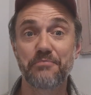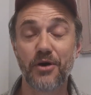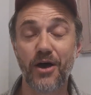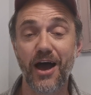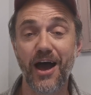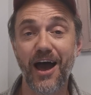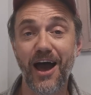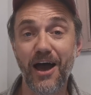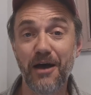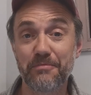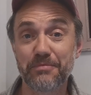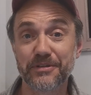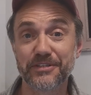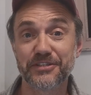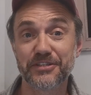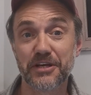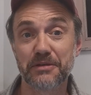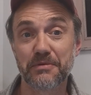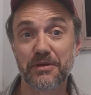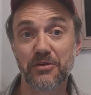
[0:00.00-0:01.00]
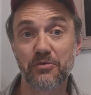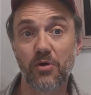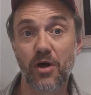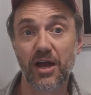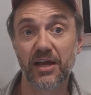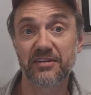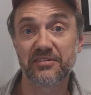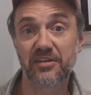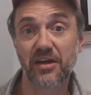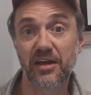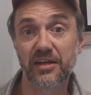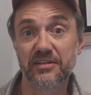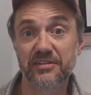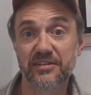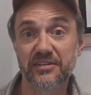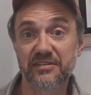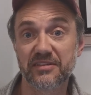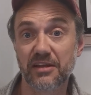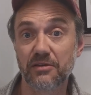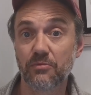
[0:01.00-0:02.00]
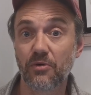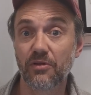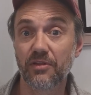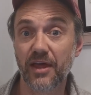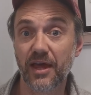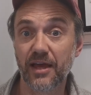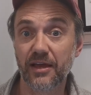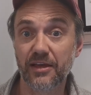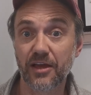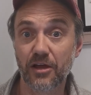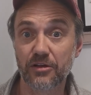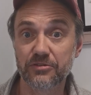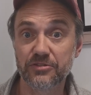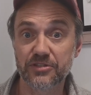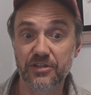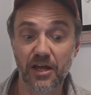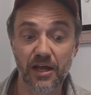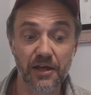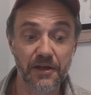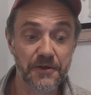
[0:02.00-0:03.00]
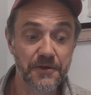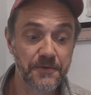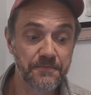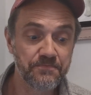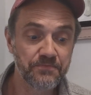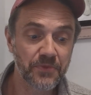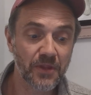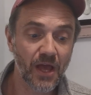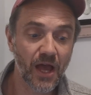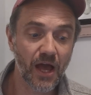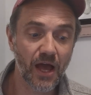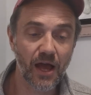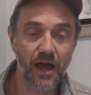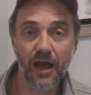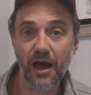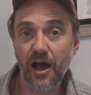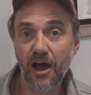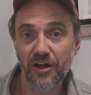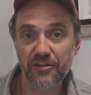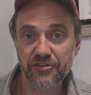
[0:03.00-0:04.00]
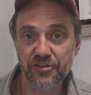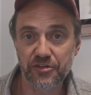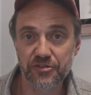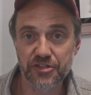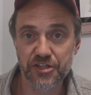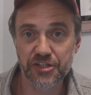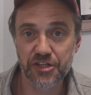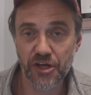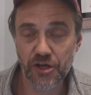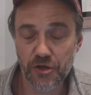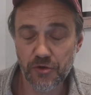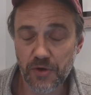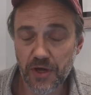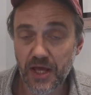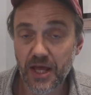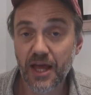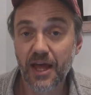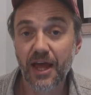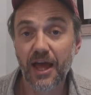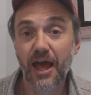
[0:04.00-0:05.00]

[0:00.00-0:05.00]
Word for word: put up and it's going to be quite exciting to see what they're going to uh, ask you to do.